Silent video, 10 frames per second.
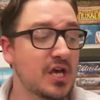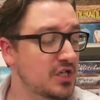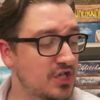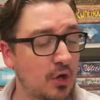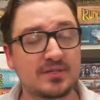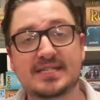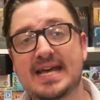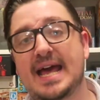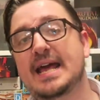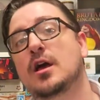So
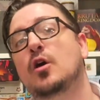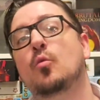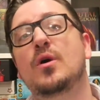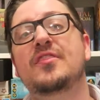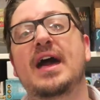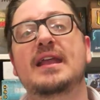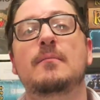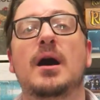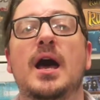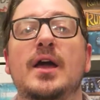today, with that in
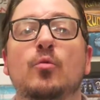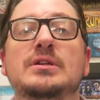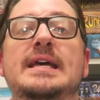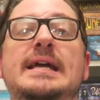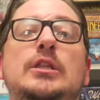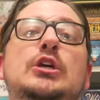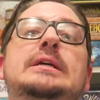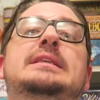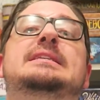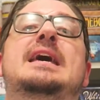mind, we're taking a look
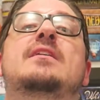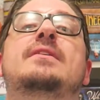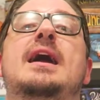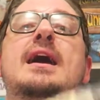at this heavy